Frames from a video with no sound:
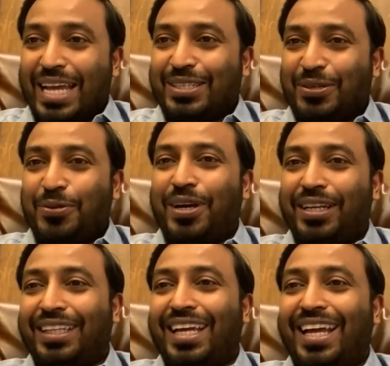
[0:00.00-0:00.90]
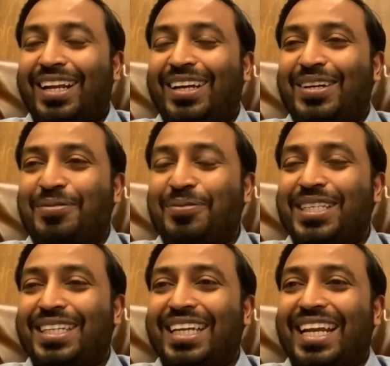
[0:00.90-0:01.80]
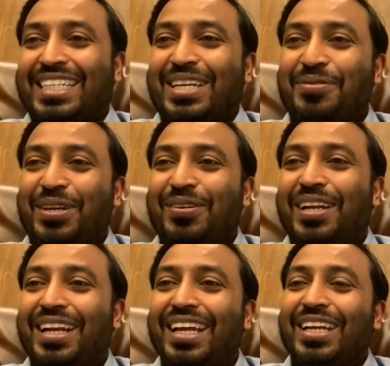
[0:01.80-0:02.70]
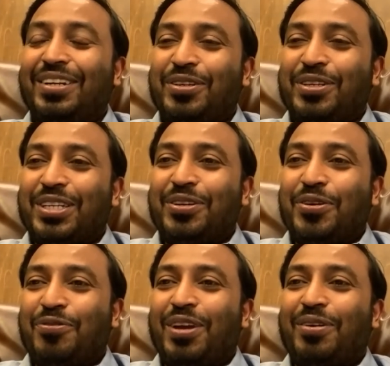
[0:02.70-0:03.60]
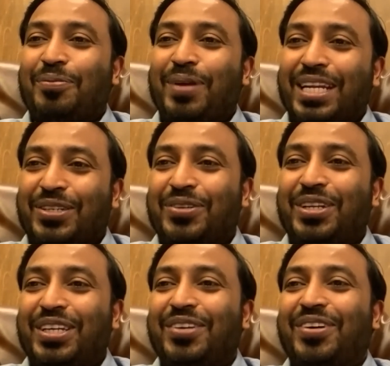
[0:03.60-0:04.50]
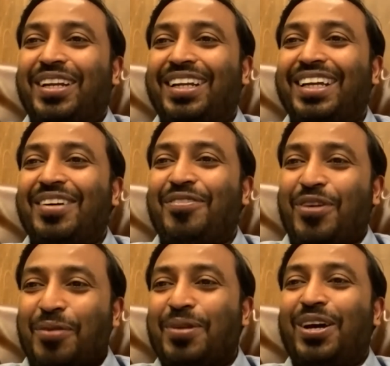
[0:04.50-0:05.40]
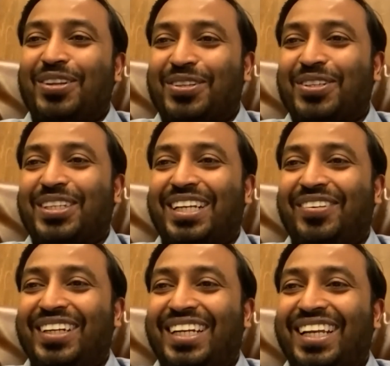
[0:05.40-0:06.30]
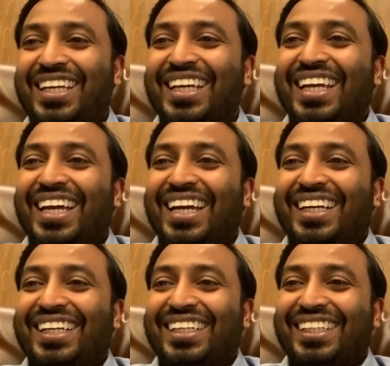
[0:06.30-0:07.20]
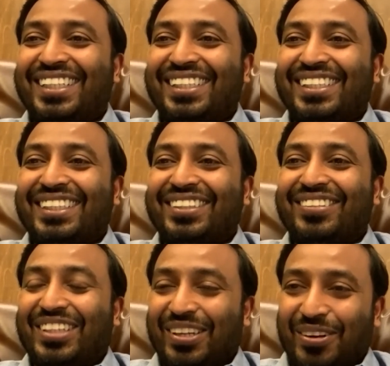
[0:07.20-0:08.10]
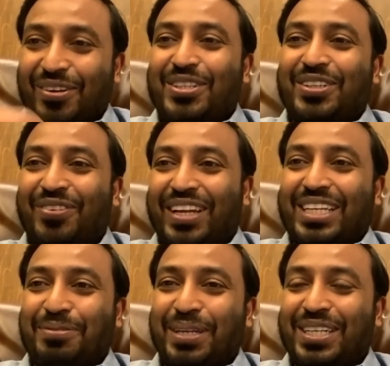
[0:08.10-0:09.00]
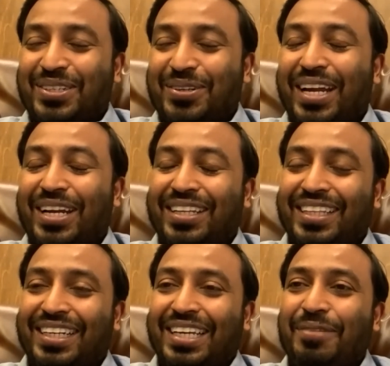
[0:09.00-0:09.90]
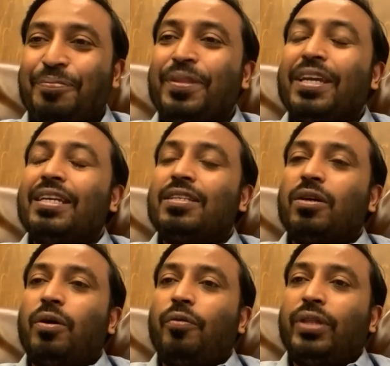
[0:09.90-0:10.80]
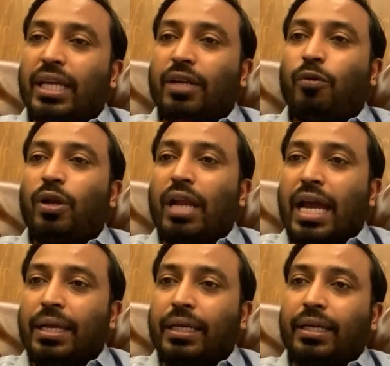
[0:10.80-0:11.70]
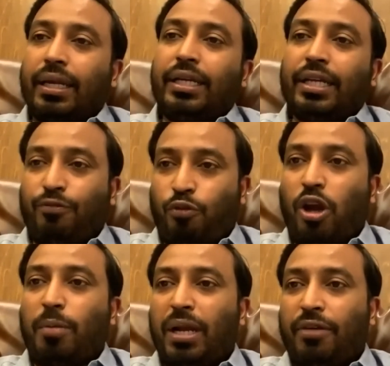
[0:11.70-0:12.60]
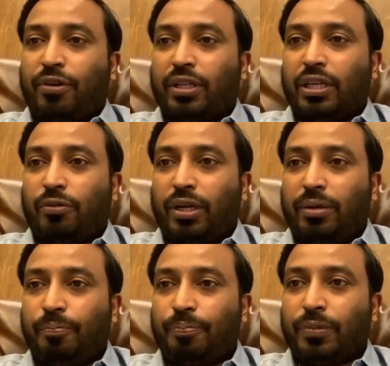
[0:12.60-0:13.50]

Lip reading: as you are there, means next time we will introduce a new flavor by ensuring your formula also, sir, definitely, with the lots of experience you had in the tea. So with that one, I created a formula for that one.